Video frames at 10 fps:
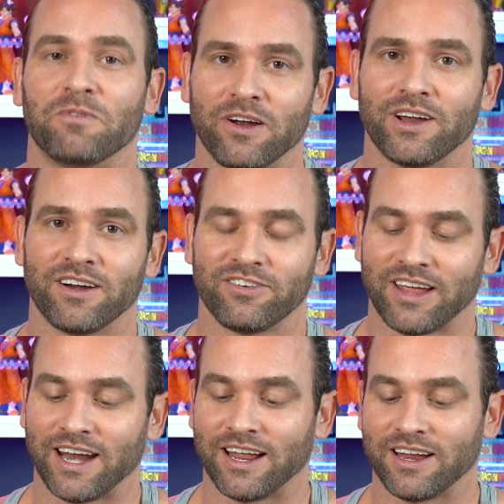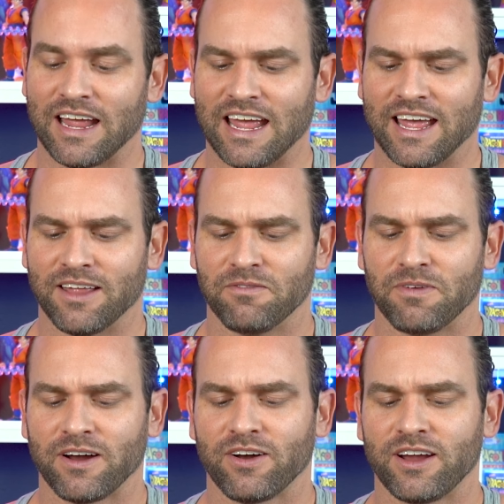very entertaining and
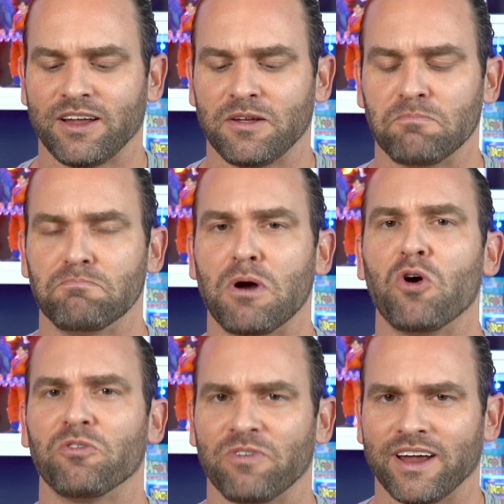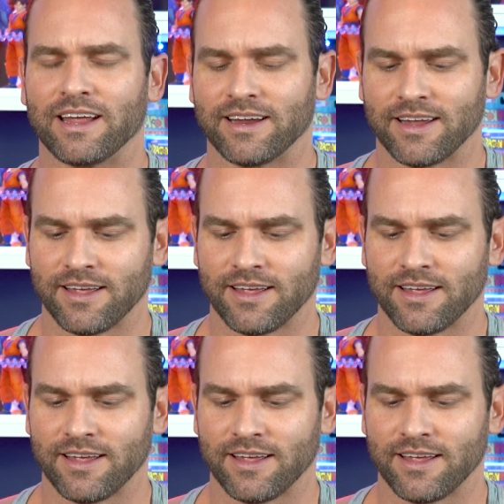very motivating.